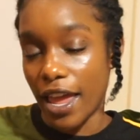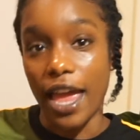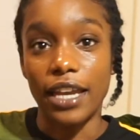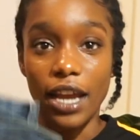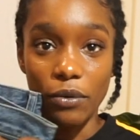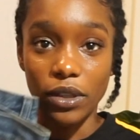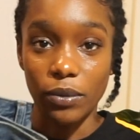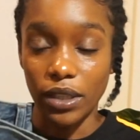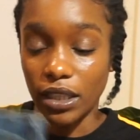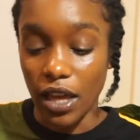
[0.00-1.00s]
And I really,
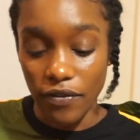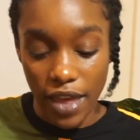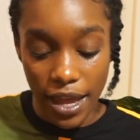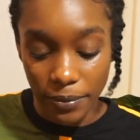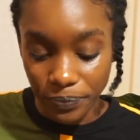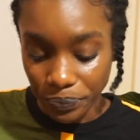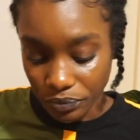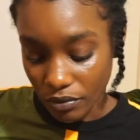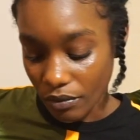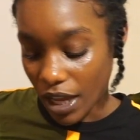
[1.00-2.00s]
really love that
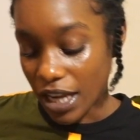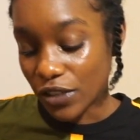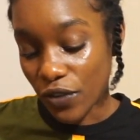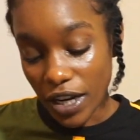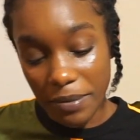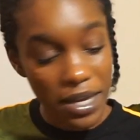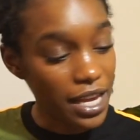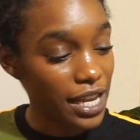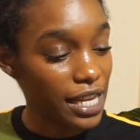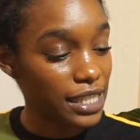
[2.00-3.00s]
and it's funny
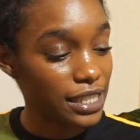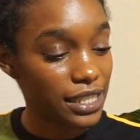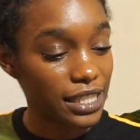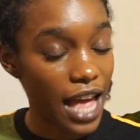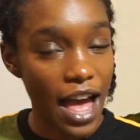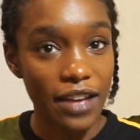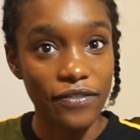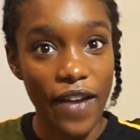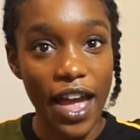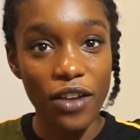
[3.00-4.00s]
because I
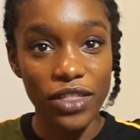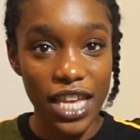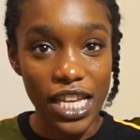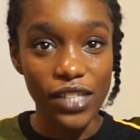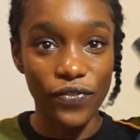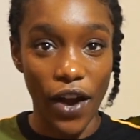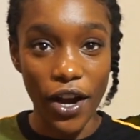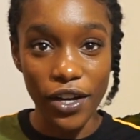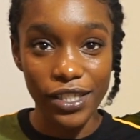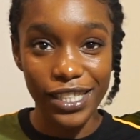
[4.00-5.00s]
found these
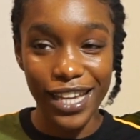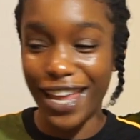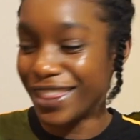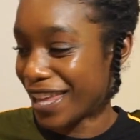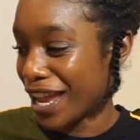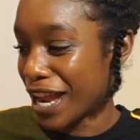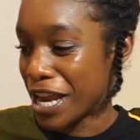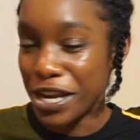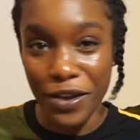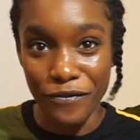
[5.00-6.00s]
first and then
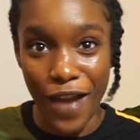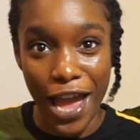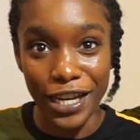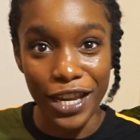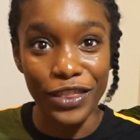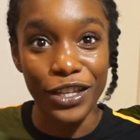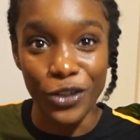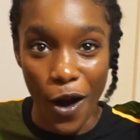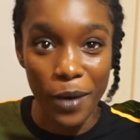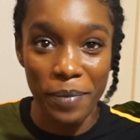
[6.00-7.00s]
ended up finding the
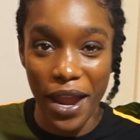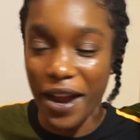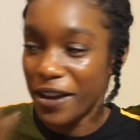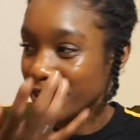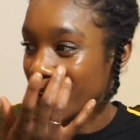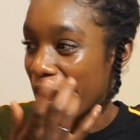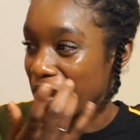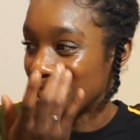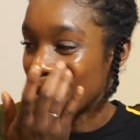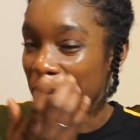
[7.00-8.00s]
dark pair so I
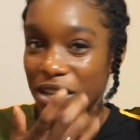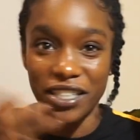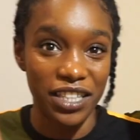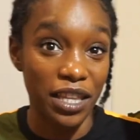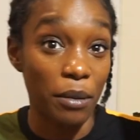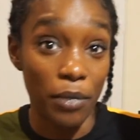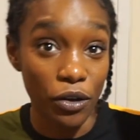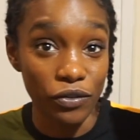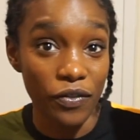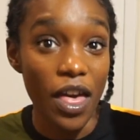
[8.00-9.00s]
ended up purchasing them
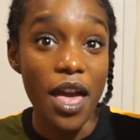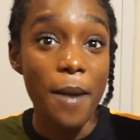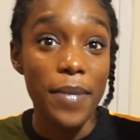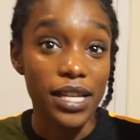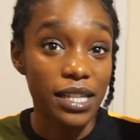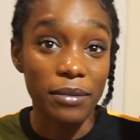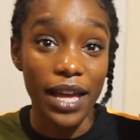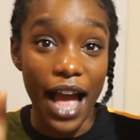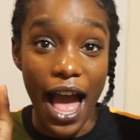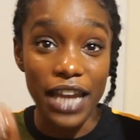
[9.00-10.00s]
both because I'm
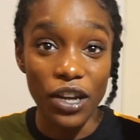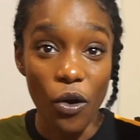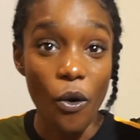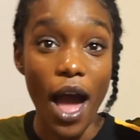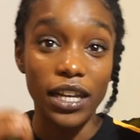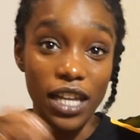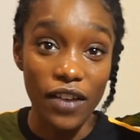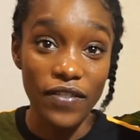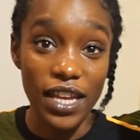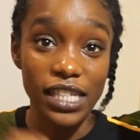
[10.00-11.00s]
like I know I
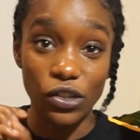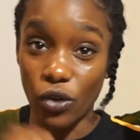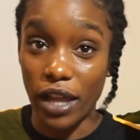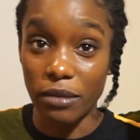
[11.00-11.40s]
love these I tried